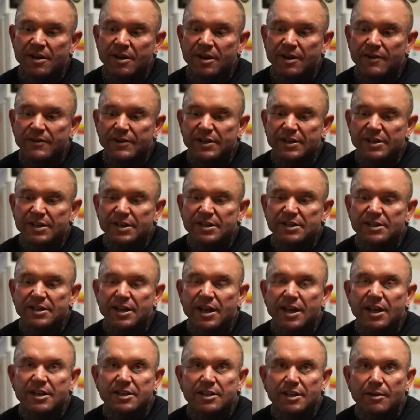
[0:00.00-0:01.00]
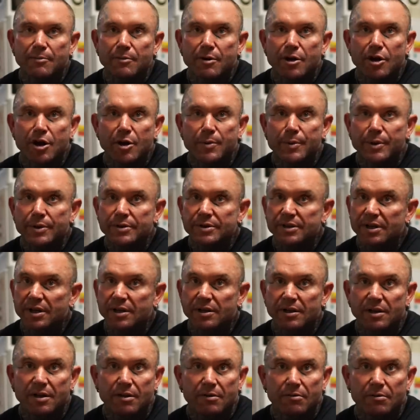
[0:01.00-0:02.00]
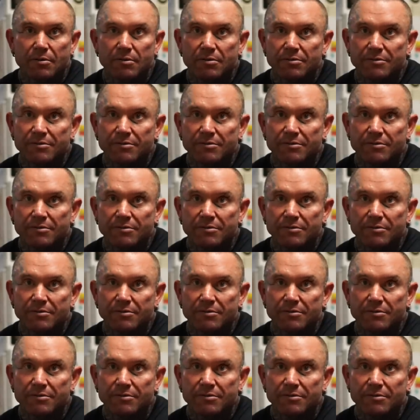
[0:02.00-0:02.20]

If she says take some home, I'll say no.